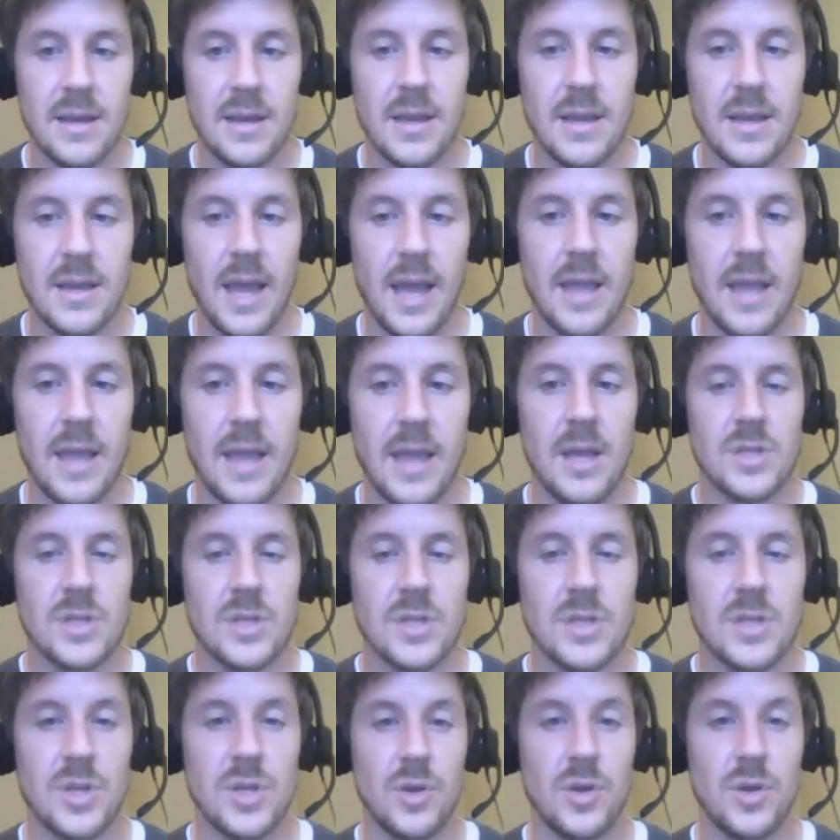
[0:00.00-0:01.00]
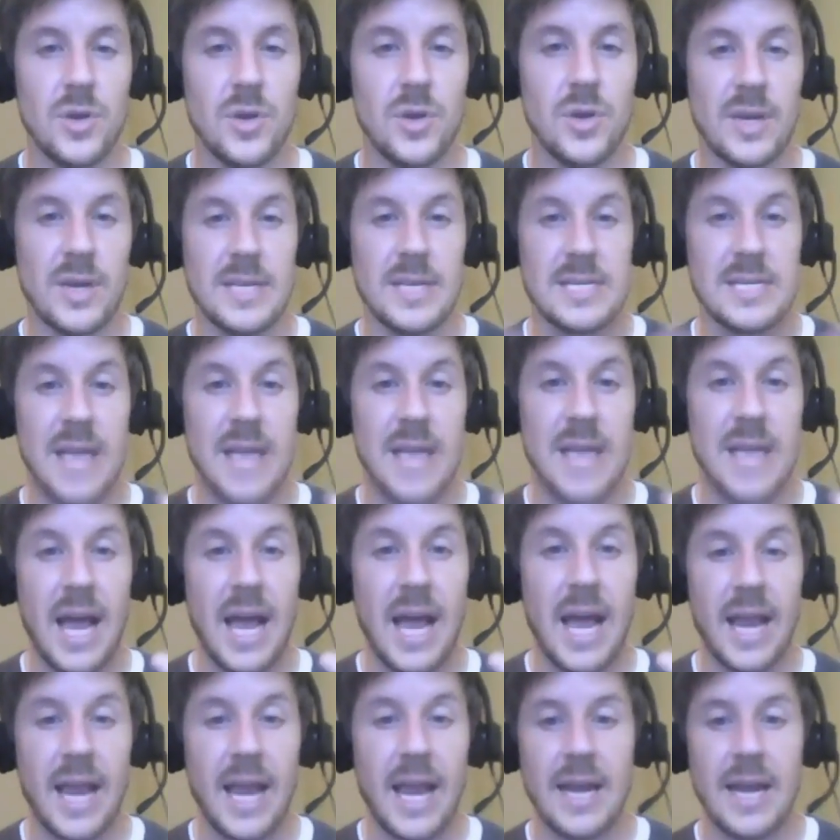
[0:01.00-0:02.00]
Okay, so you can
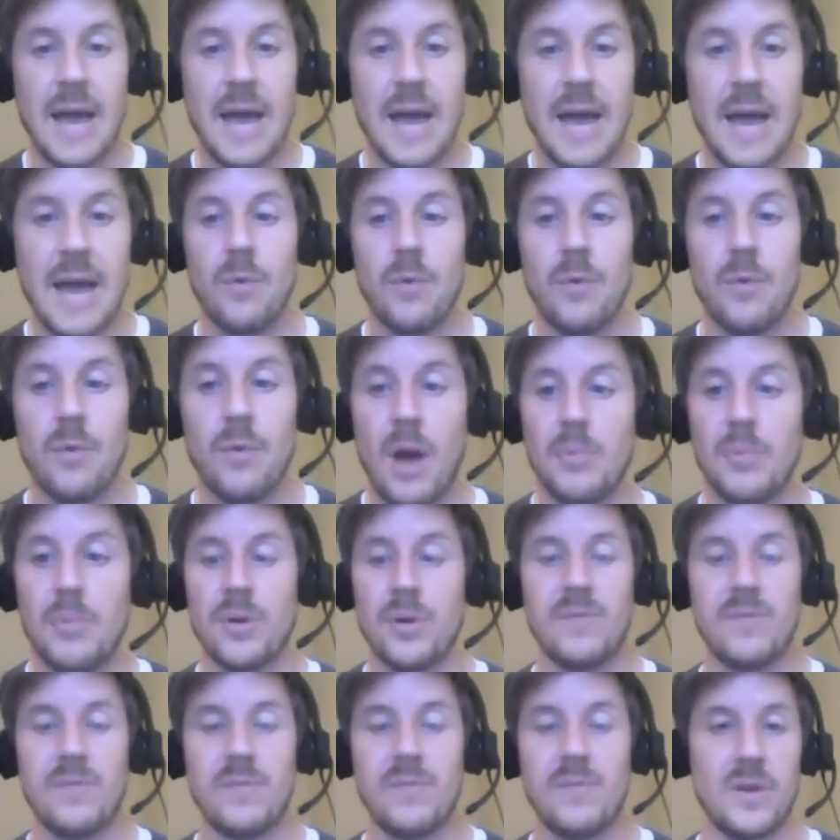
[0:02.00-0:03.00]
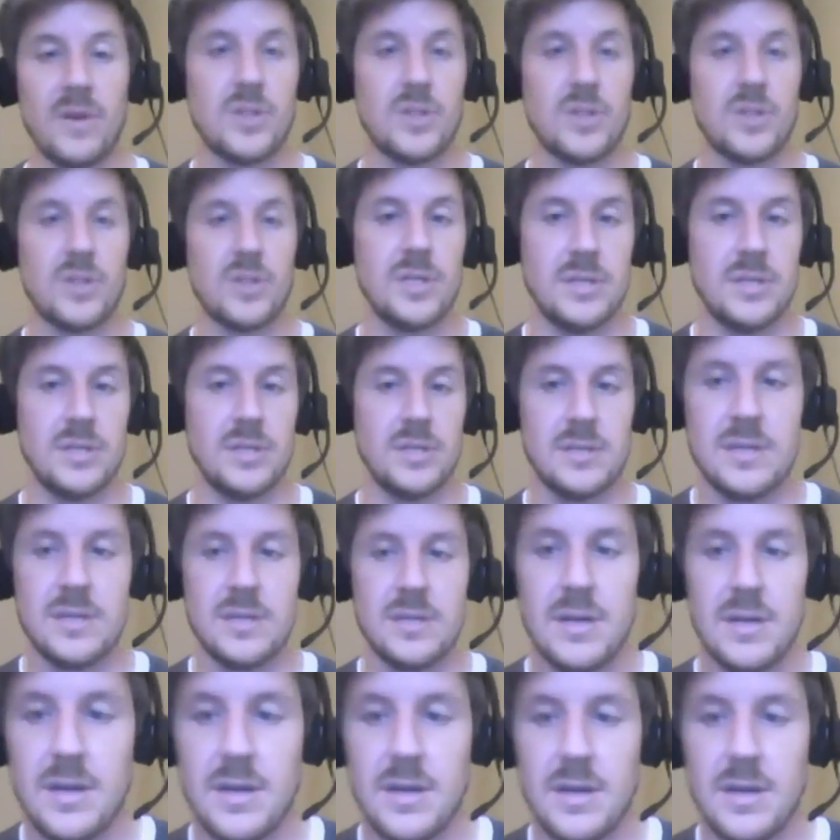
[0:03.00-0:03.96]
design how a robbery functions.